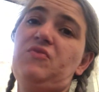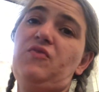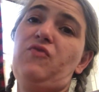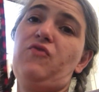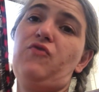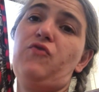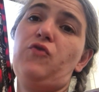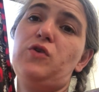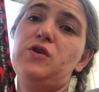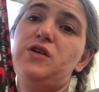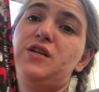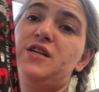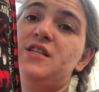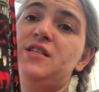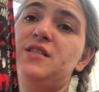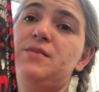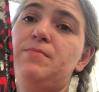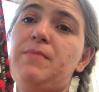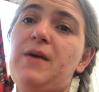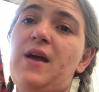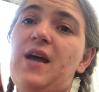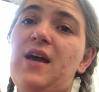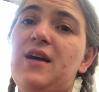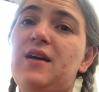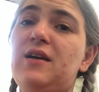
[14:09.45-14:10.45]
forest
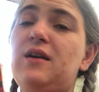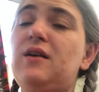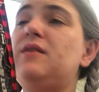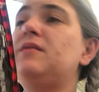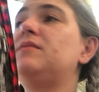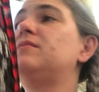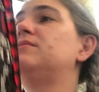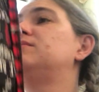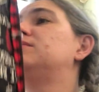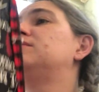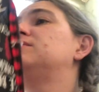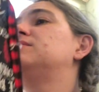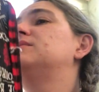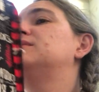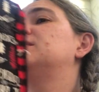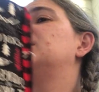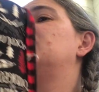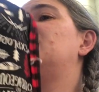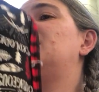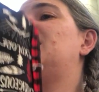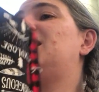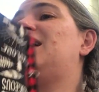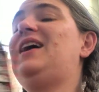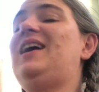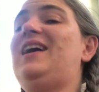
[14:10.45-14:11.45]
bag,
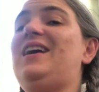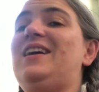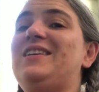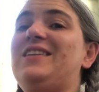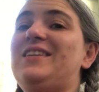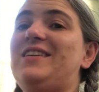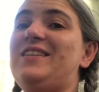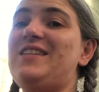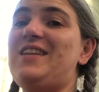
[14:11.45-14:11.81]
and on